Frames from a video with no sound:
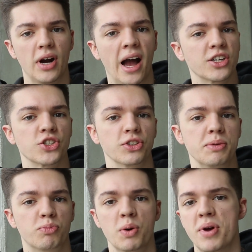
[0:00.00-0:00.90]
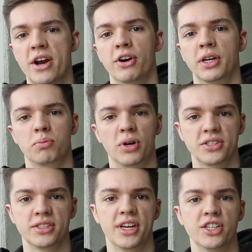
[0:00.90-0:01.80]
You're actually preparing a
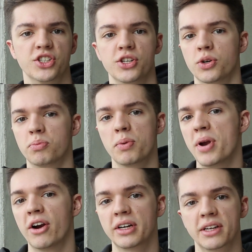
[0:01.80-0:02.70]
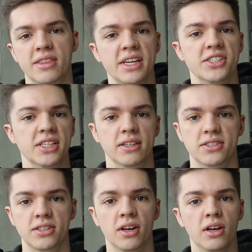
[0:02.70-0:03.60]
presentation, you're preparing a
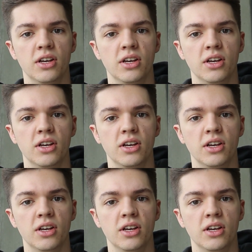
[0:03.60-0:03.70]
thesis.